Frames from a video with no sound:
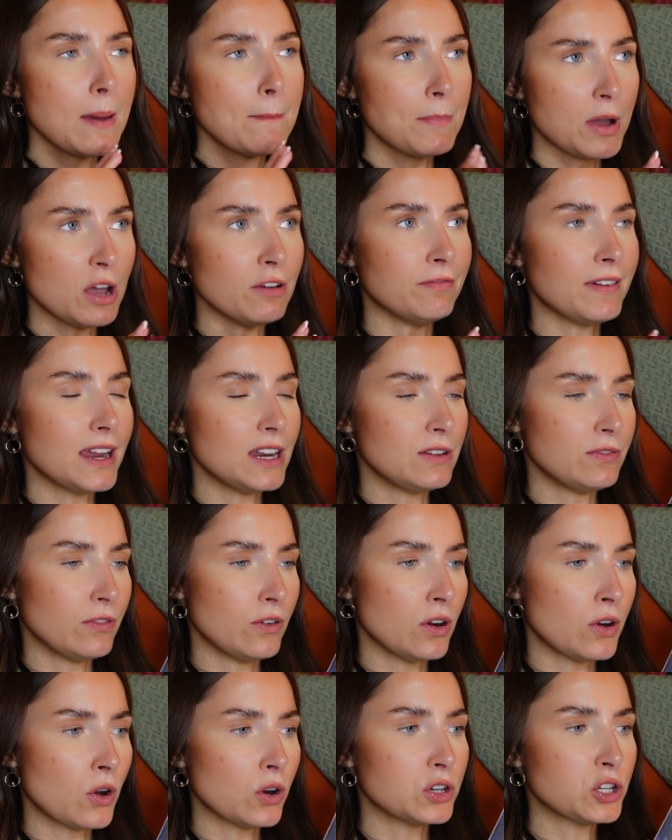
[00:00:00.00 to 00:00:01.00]
Perfect for
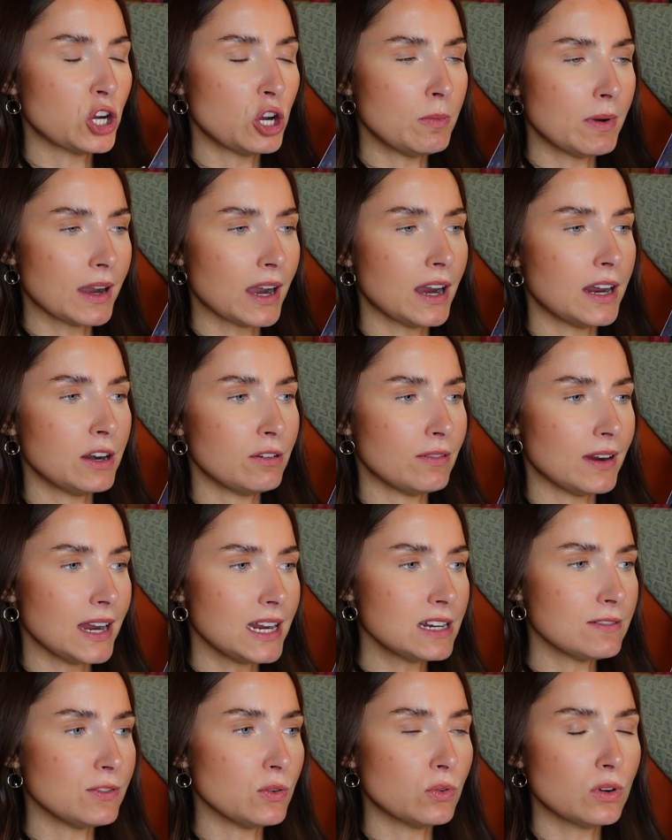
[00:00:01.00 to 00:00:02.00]
an October kind of read.
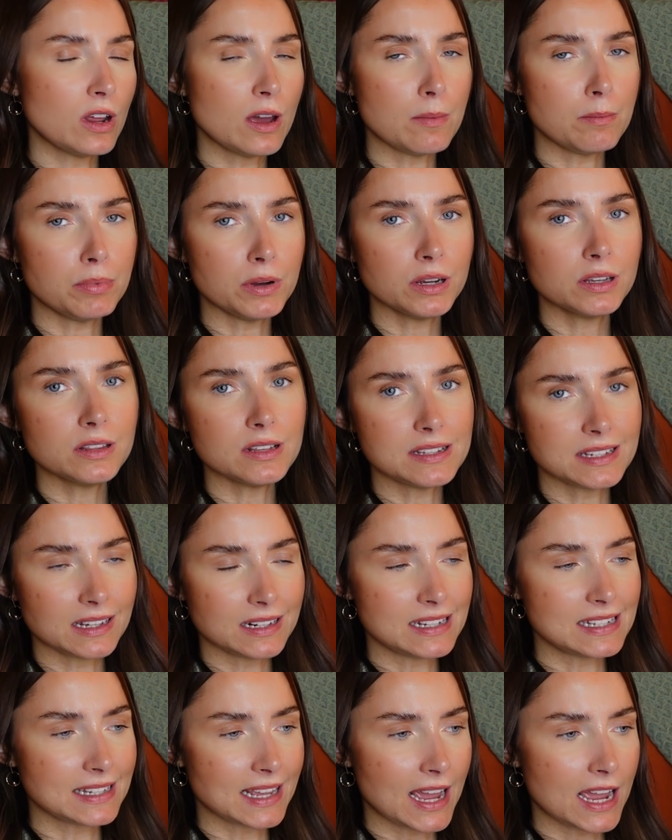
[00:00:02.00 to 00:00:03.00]
If you want a book that's going
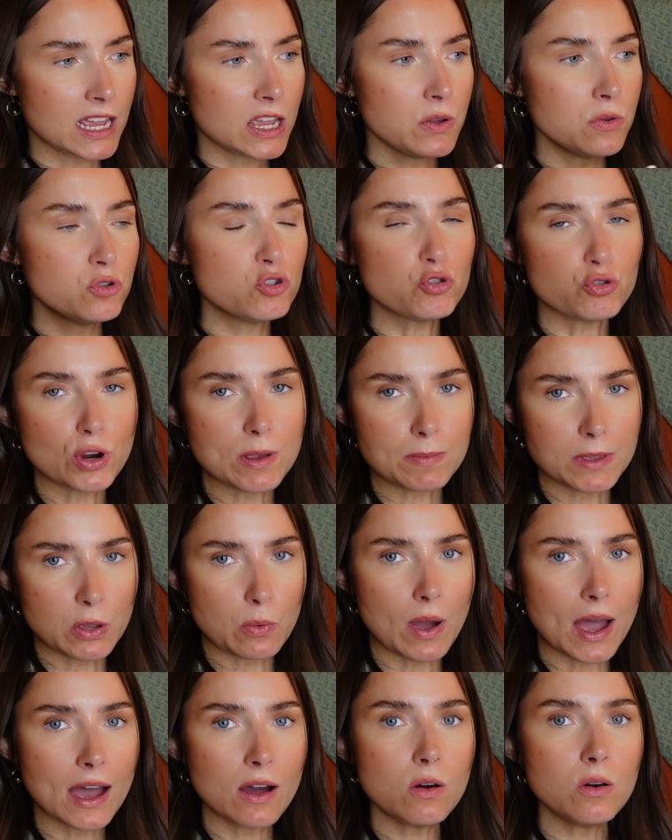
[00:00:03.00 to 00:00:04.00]
to scare you, creep you
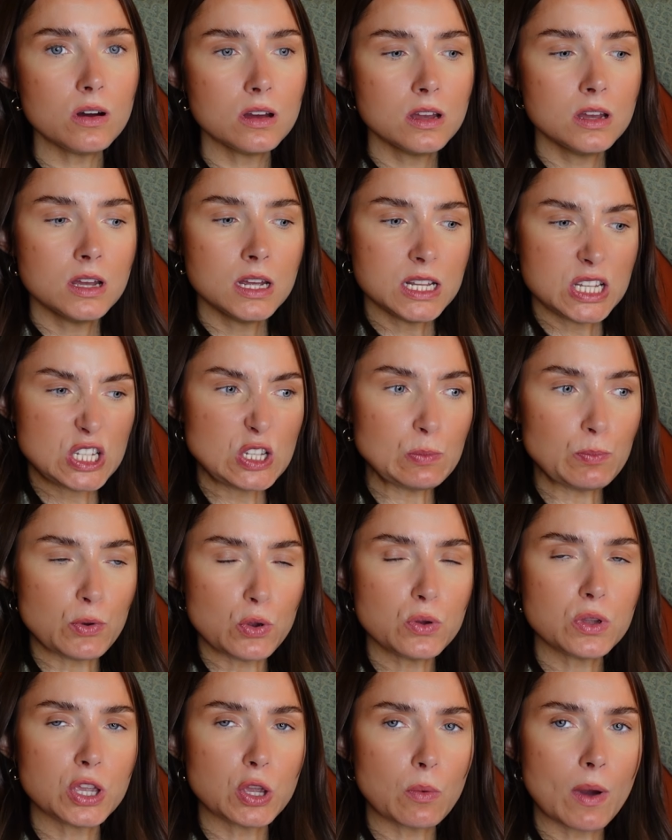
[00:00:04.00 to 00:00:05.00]
out,
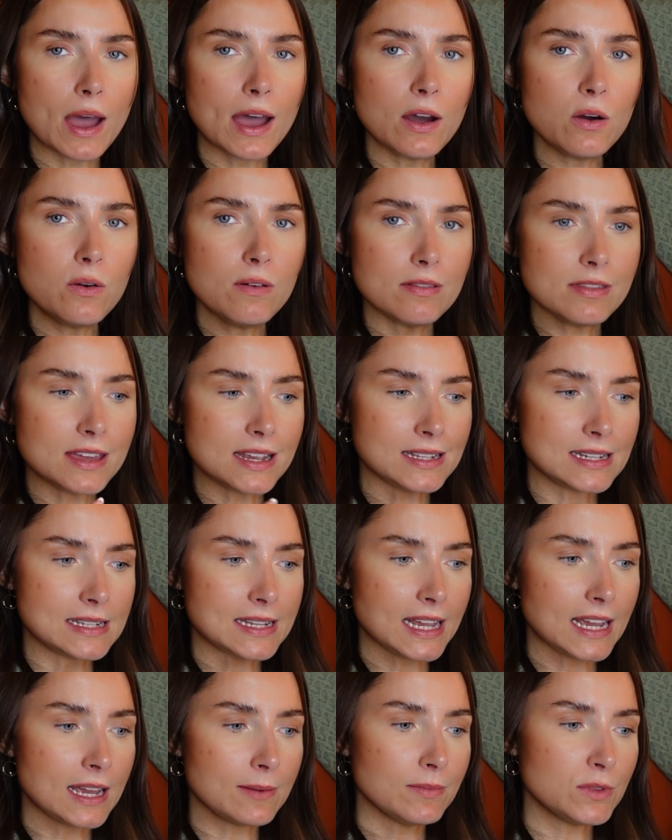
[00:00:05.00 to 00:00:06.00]
spook you out, this is
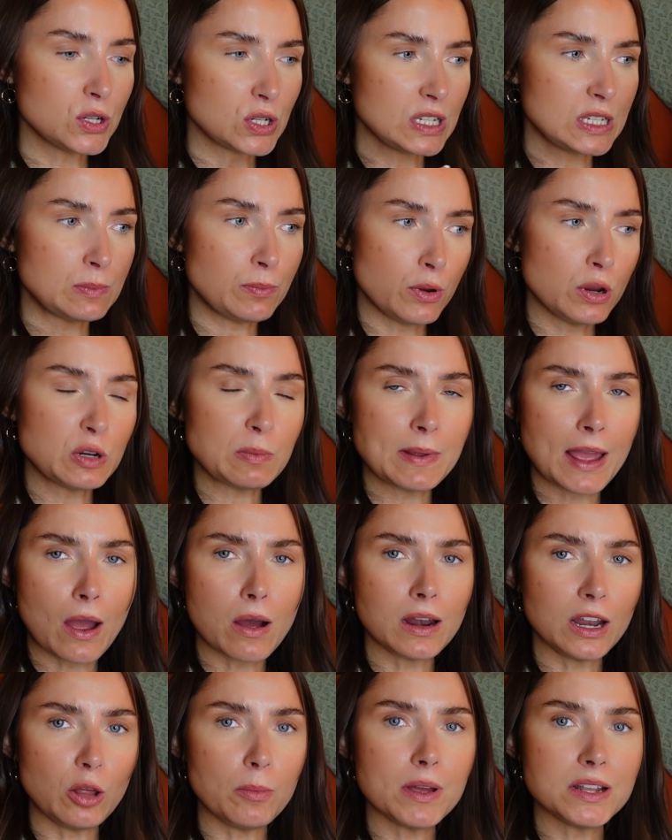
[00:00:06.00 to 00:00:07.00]
it. Just spooked me out a
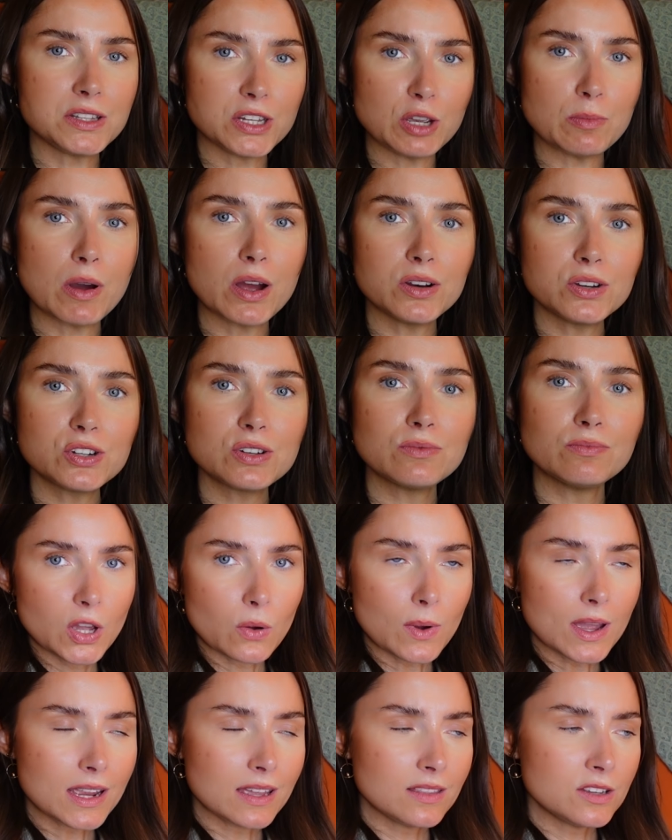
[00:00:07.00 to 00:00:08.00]
little bit too much.
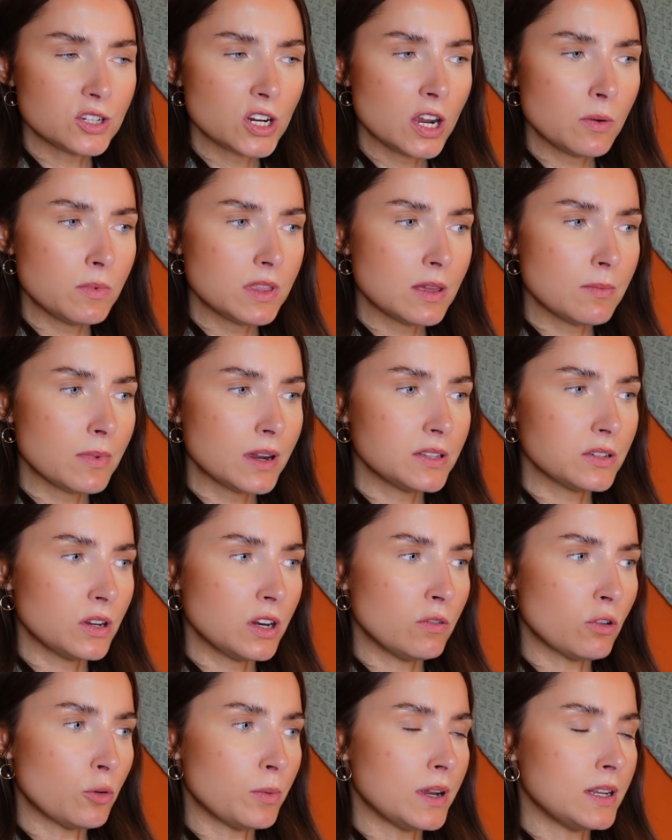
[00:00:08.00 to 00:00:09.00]
Awaken the Giant Within by Tony
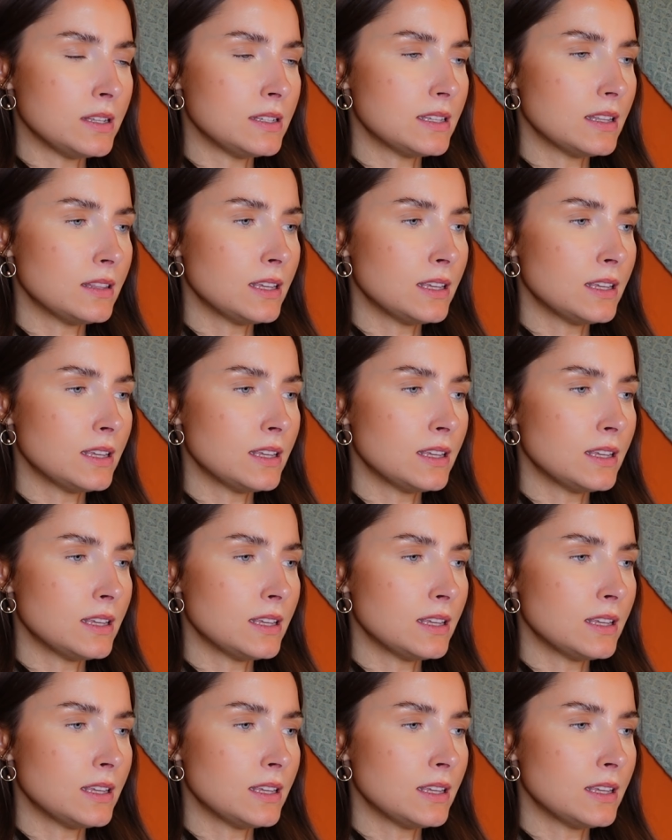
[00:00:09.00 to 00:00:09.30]
Robbins.